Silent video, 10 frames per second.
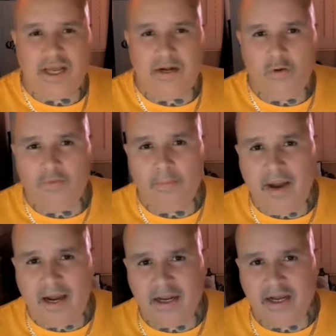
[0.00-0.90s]
Serio from
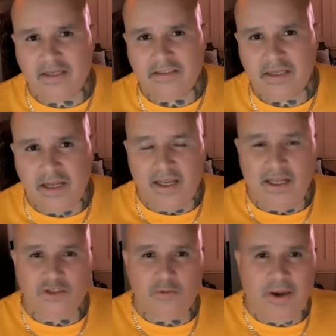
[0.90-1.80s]
Pacas
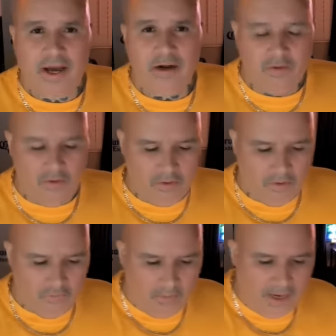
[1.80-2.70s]
and Spider
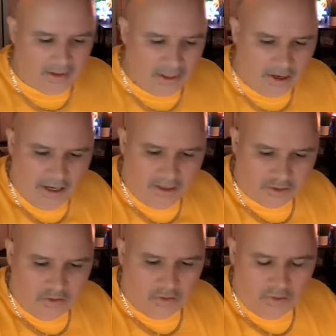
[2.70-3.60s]
from Catarana.
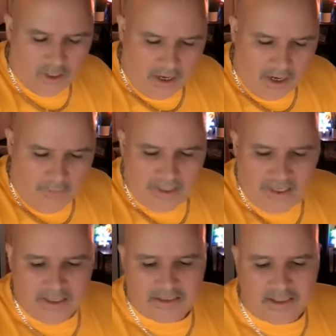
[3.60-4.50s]
So I'm going to
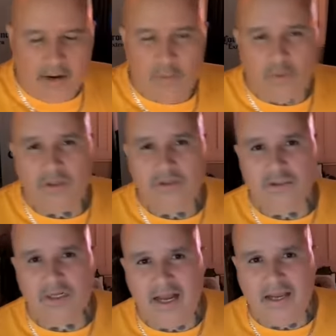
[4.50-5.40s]
get into that one
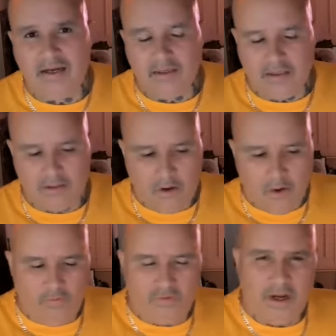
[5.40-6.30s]
tonight
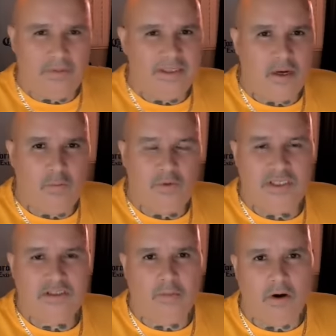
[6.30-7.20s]
Hopefully, I'll be done with
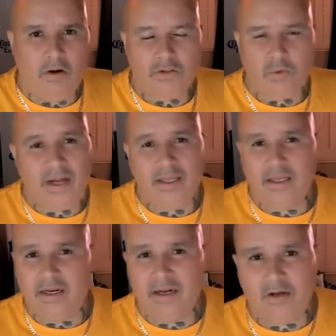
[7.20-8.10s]
it tomorrow so I can
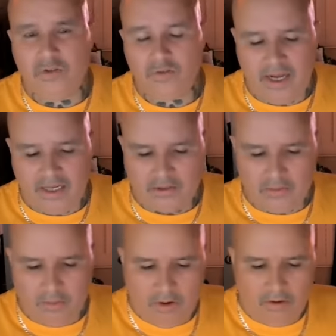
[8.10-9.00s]
get it out to you guys
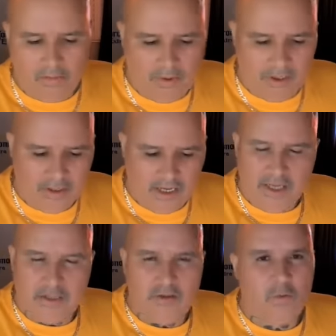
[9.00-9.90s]
tomorrow. But,
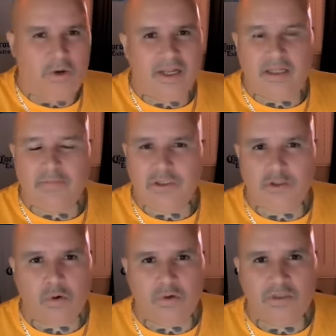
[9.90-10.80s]
you know, we're going to keep
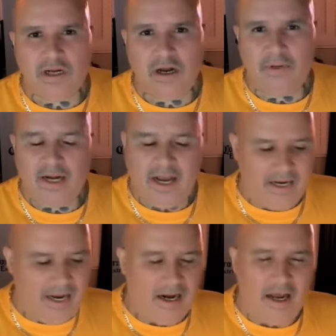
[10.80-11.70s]
these stories coming.
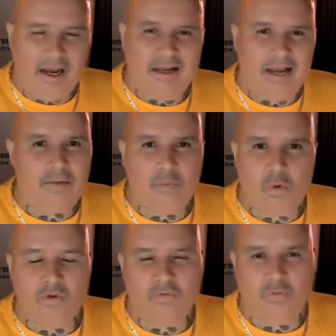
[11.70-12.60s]
I got a lot
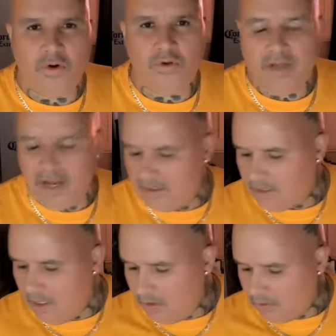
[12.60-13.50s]
more for you
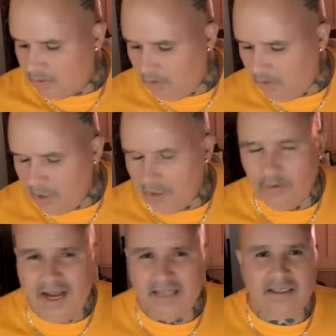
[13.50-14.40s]
guys. So,
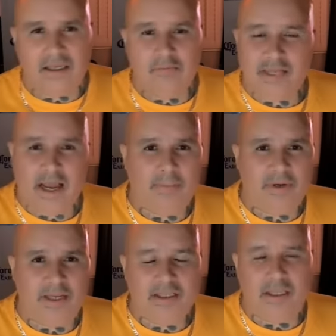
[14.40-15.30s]
you guys keep
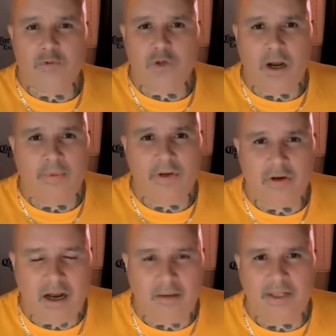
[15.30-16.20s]
tapping in, keep dropping your
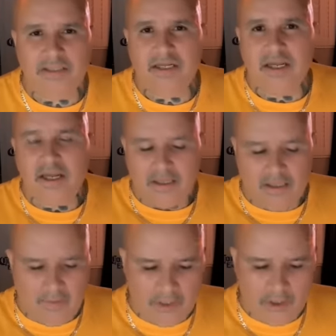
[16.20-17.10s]
comments.
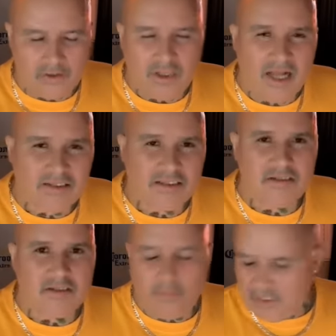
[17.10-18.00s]
Give me your thoughts
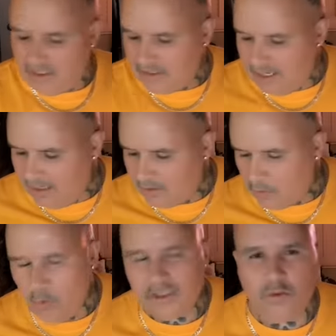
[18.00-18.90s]
on some of these things,
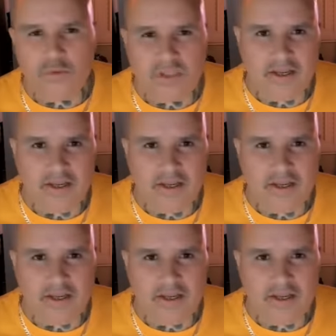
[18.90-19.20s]
what you